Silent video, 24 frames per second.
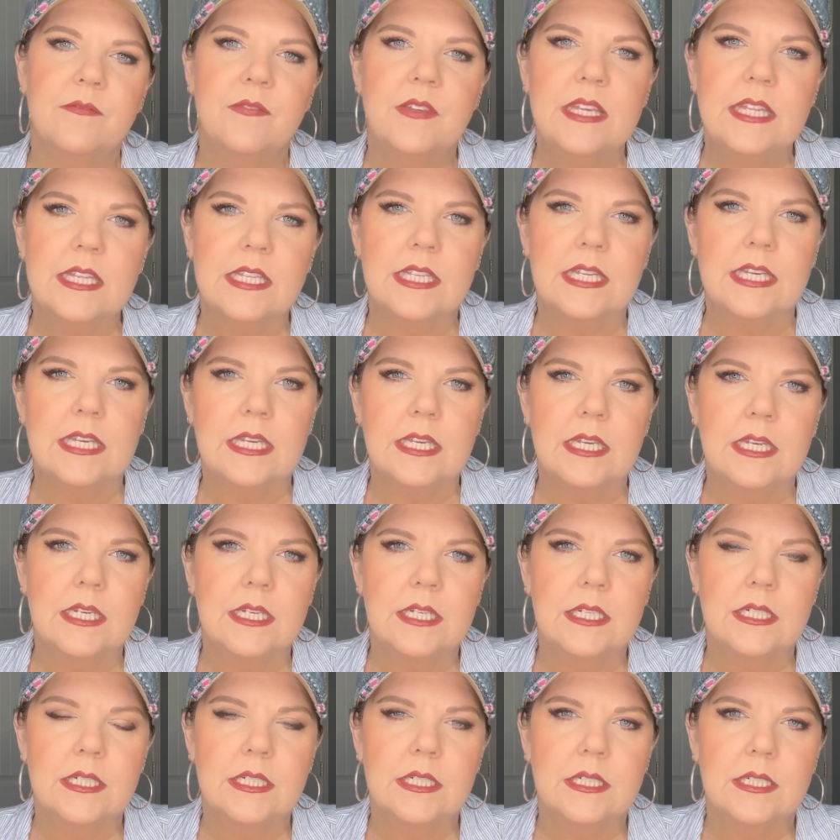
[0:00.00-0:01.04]
feeling
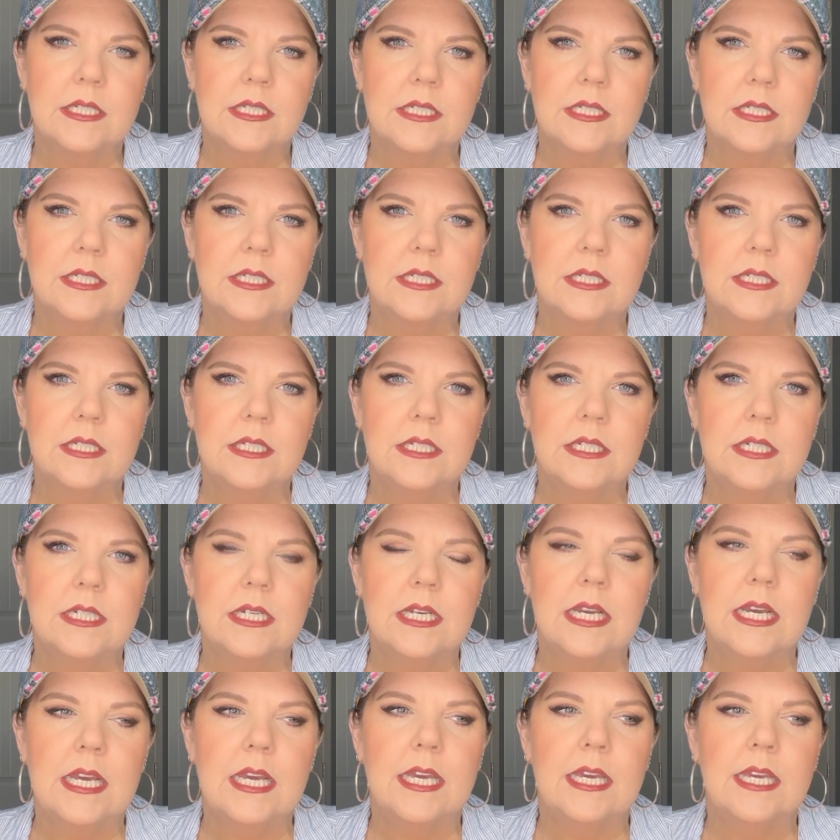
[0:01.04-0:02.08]

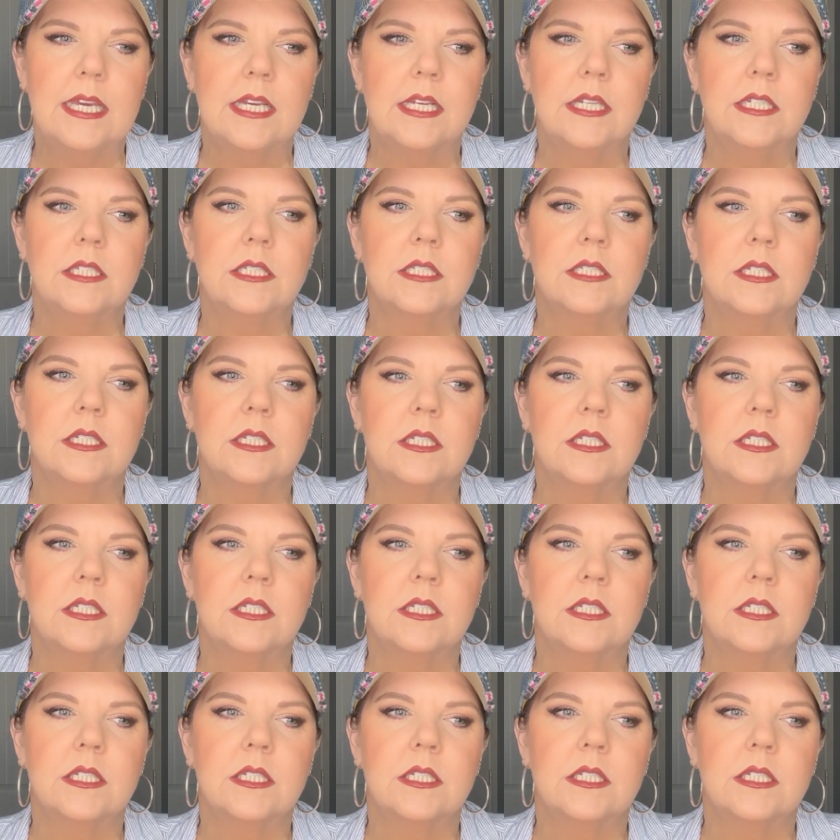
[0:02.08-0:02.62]
and